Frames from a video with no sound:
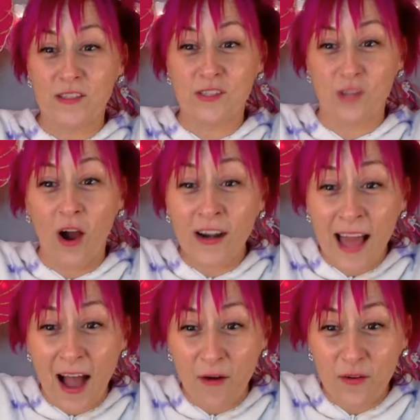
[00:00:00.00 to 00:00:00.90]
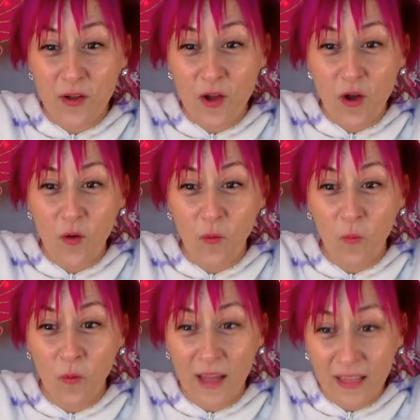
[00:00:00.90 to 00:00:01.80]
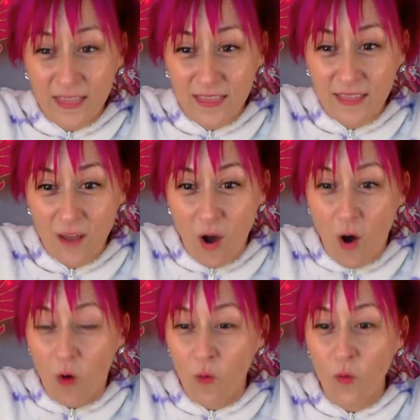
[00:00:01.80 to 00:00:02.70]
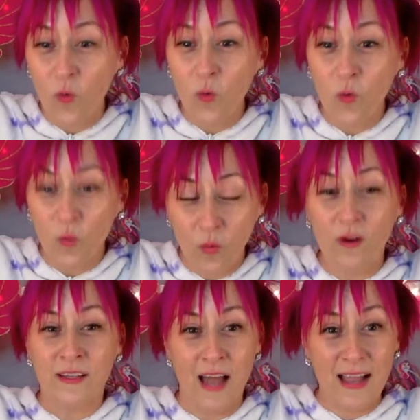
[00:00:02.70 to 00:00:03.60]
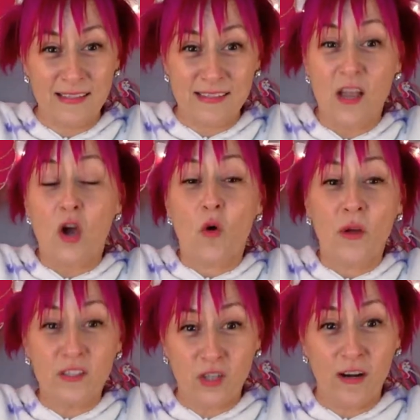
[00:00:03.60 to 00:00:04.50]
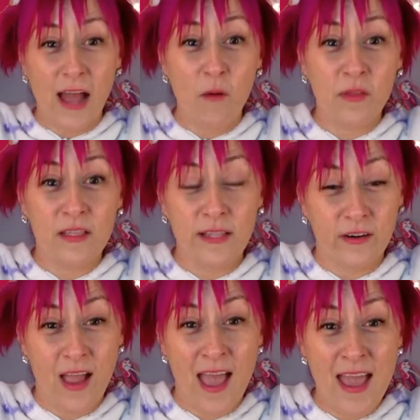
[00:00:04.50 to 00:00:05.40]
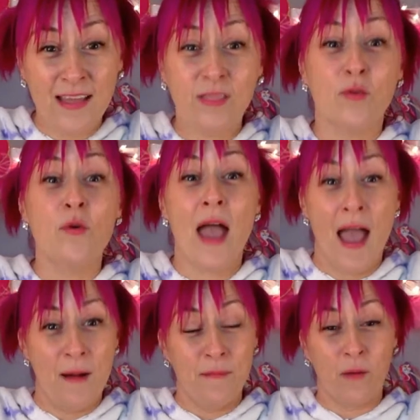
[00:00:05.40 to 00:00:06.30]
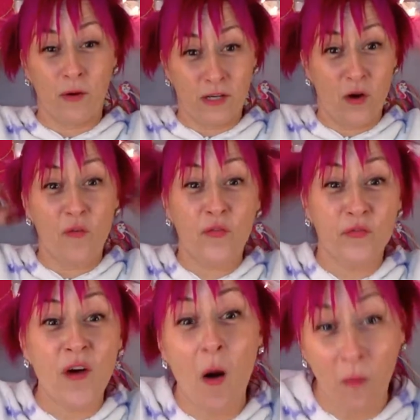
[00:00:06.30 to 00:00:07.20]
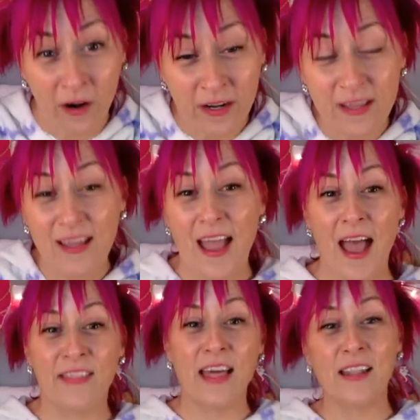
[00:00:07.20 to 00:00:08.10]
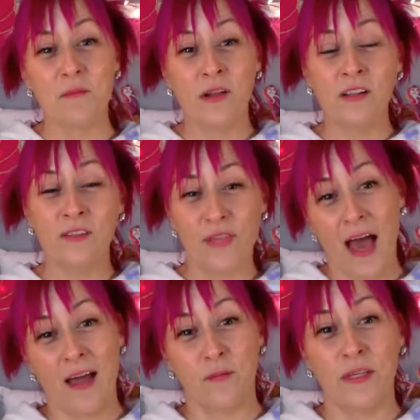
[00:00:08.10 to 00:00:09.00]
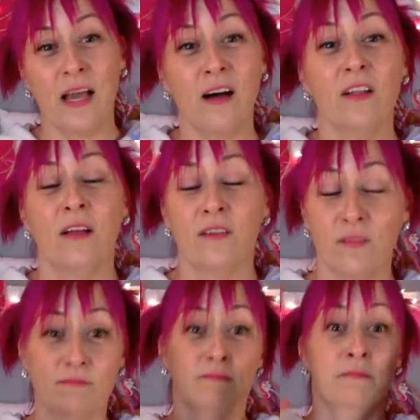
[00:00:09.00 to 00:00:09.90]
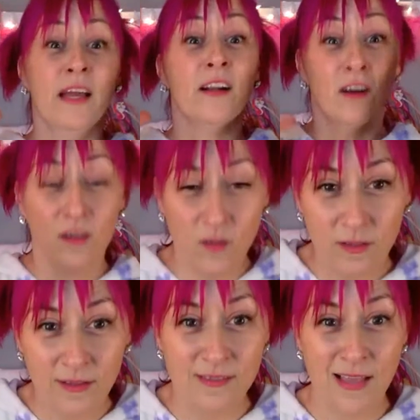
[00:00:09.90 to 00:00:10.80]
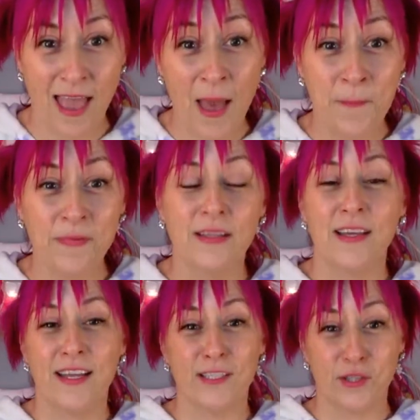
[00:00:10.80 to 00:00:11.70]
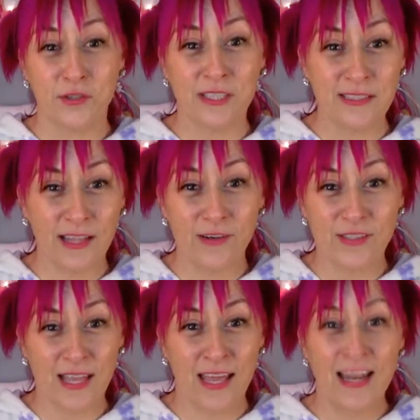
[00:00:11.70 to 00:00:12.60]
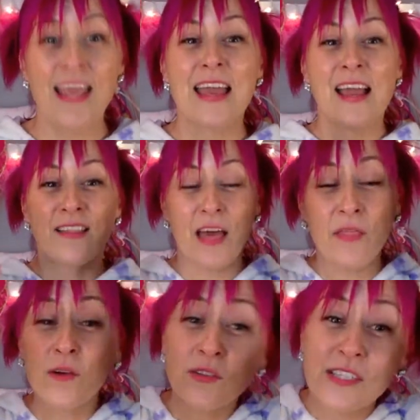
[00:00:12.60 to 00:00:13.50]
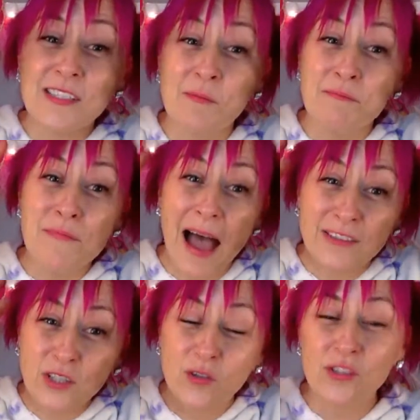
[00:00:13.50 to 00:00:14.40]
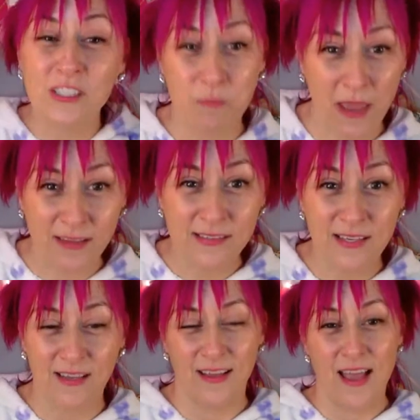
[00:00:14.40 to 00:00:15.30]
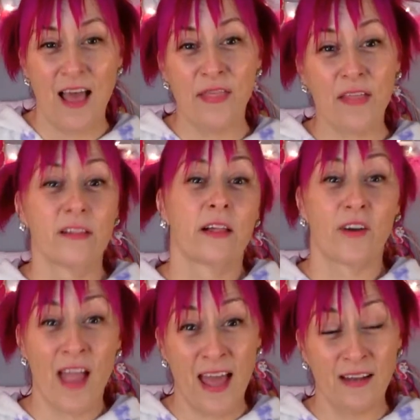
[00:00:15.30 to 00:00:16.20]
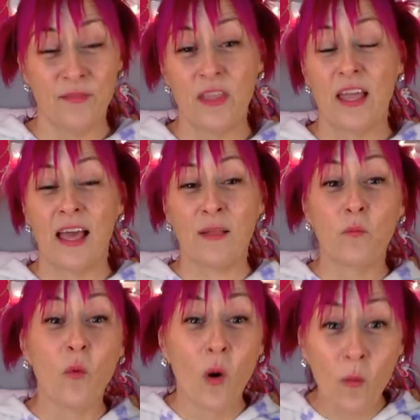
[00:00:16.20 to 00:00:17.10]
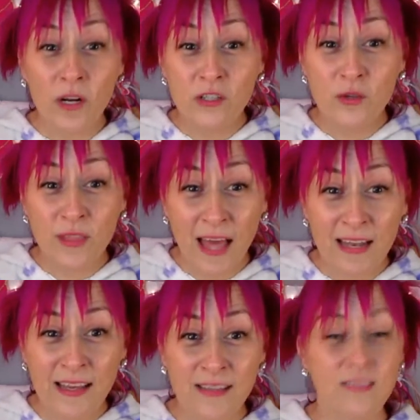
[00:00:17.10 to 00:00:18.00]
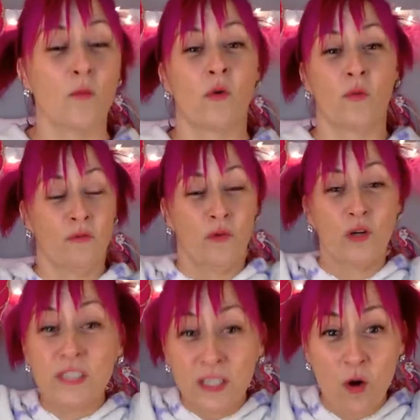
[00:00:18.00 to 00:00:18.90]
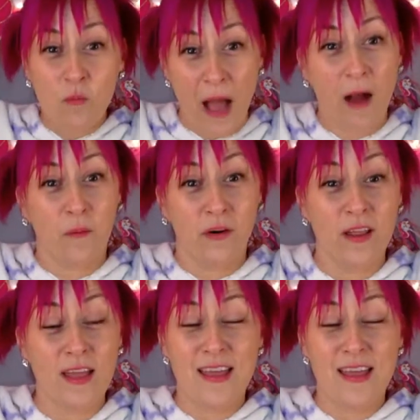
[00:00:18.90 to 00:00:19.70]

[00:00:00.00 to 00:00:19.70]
start out with, ooh, nice. We can start out with the letter A through M, and we're going to go forward. And then in the middle of that, we yell middle because M is 13 letters in. Then there's this magical space and then the letter N. And what we're going to do then is we'll reverse and go backward.